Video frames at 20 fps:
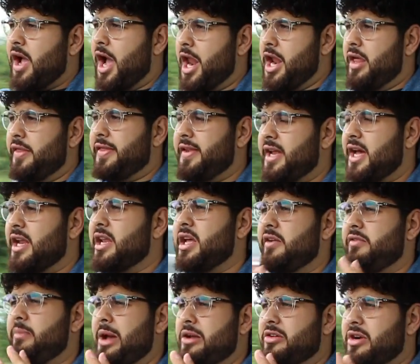Another thing that I
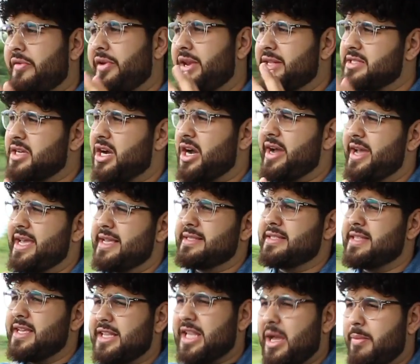love about driving this car is
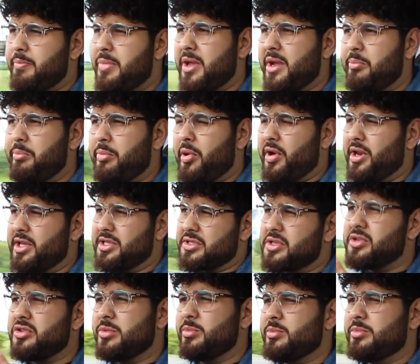seeing that big bonnet
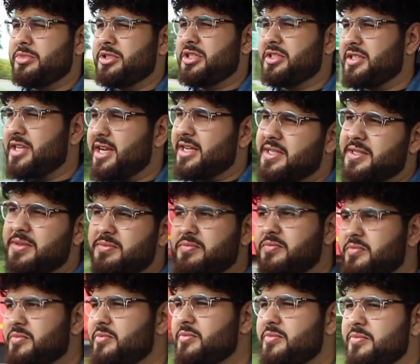scoop, just like
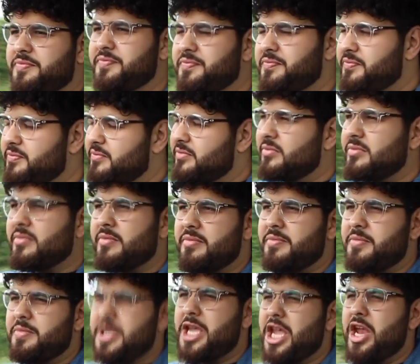
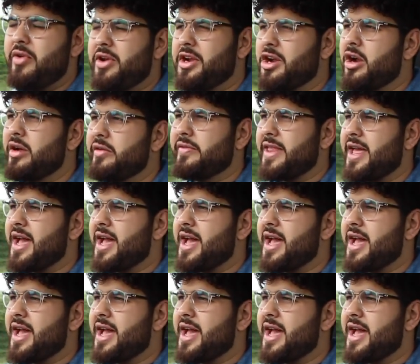peering over